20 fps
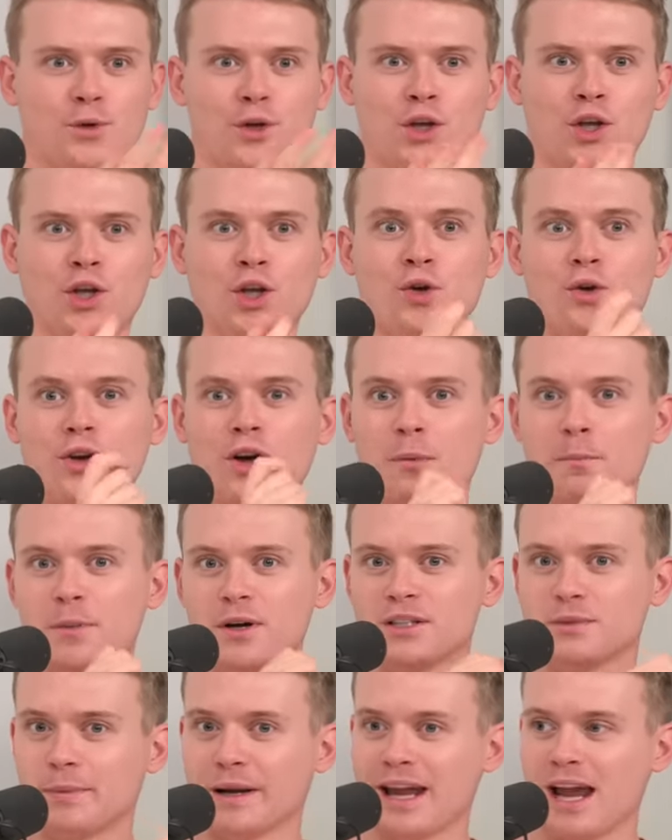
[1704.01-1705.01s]
Cucumber
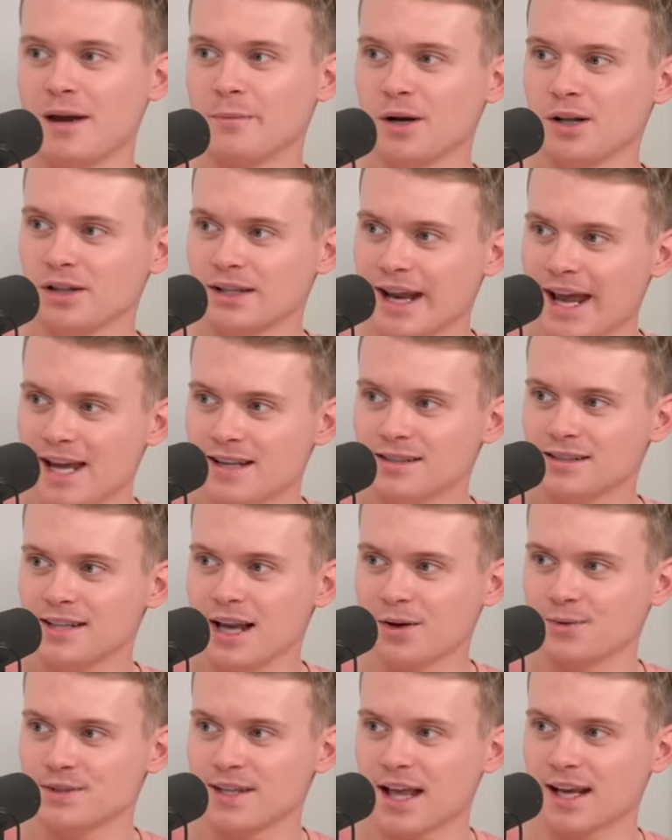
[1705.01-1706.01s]
spaghetti bolognese
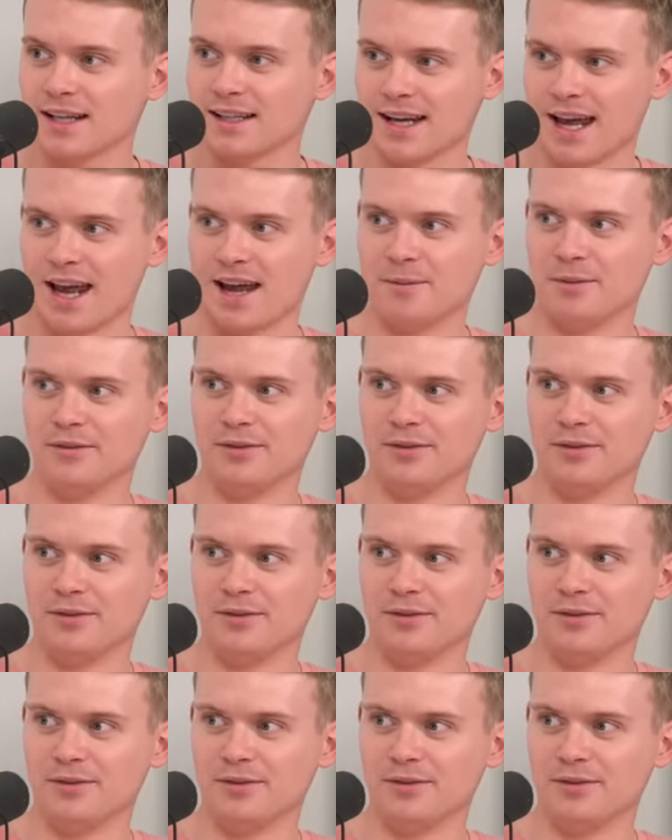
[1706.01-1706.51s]
sounds like a name.